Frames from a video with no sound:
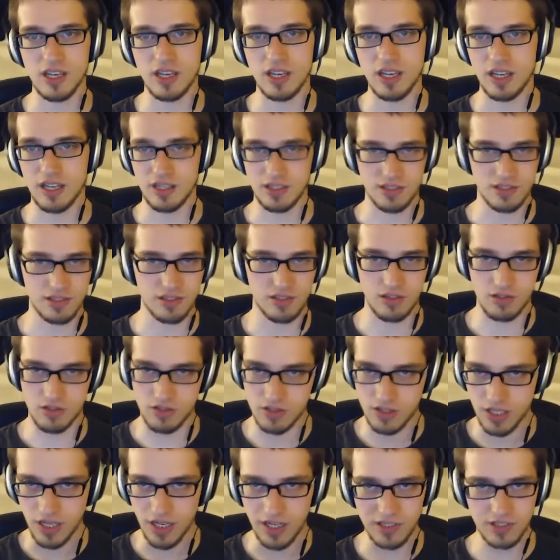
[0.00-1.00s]
and there's
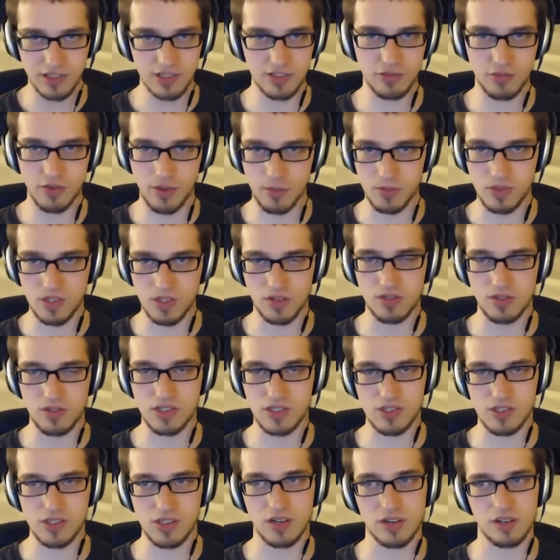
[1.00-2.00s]
tons of web
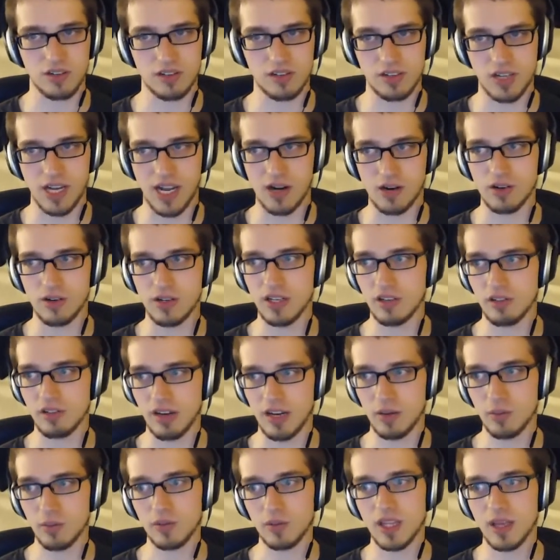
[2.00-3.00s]
services that are now
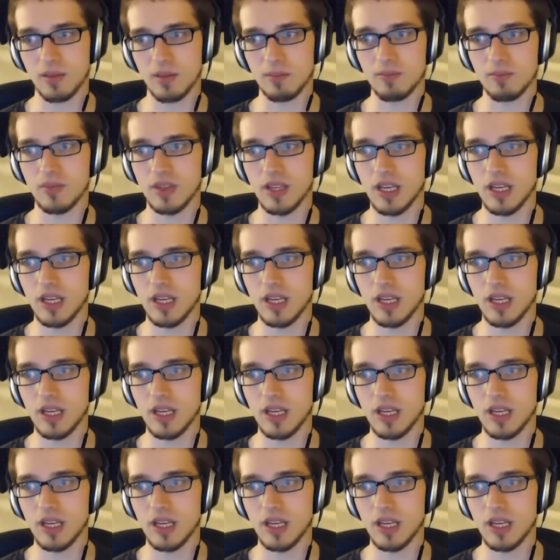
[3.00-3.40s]
integrating with them.